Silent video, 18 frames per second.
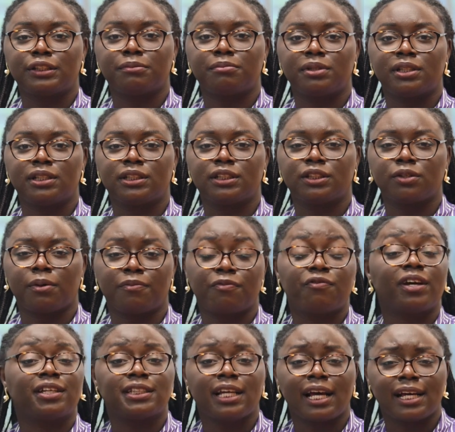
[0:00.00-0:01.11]
to meet some
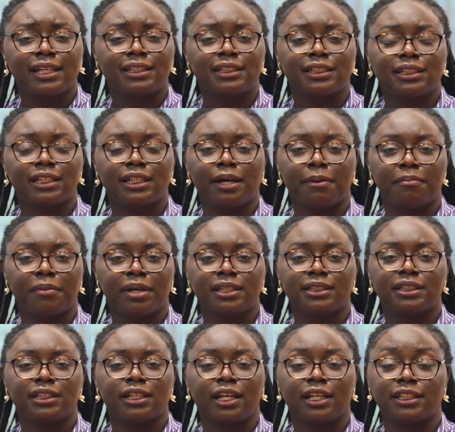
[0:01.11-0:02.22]
fantastic, amazing
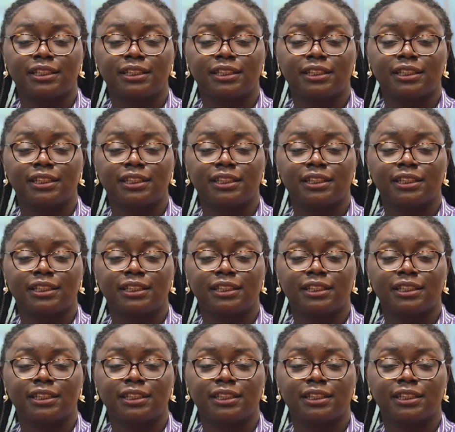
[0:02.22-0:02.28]
and